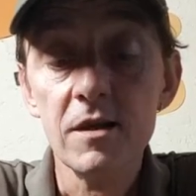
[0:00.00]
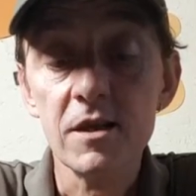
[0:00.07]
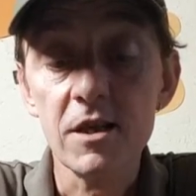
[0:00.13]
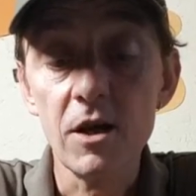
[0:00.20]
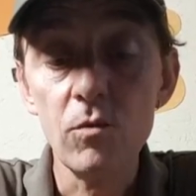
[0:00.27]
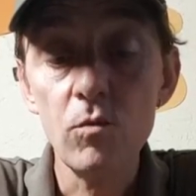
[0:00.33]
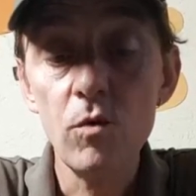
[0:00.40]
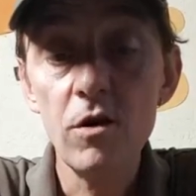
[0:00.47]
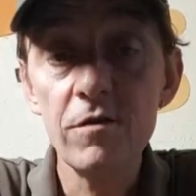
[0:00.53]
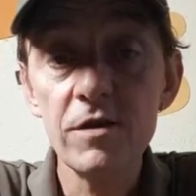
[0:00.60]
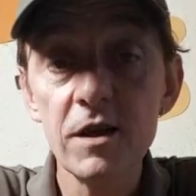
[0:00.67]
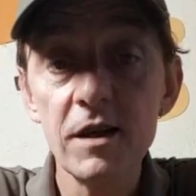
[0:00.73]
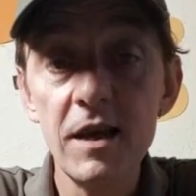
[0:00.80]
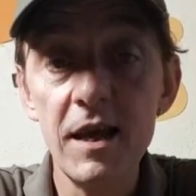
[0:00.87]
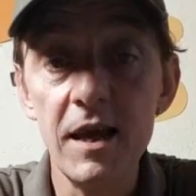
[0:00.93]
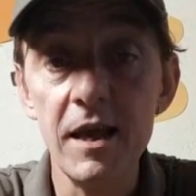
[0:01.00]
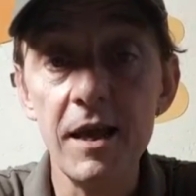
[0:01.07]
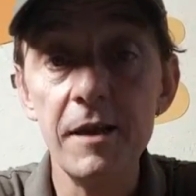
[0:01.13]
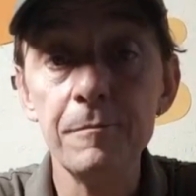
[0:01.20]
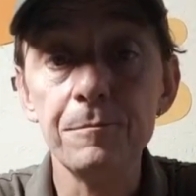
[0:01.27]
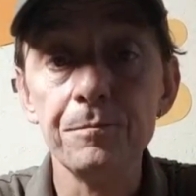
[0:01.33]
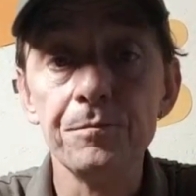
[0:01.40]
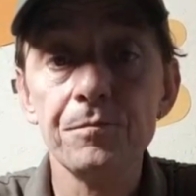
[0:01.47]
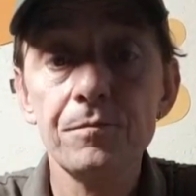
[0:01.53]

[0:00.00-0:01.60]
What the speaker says: So what I've done here,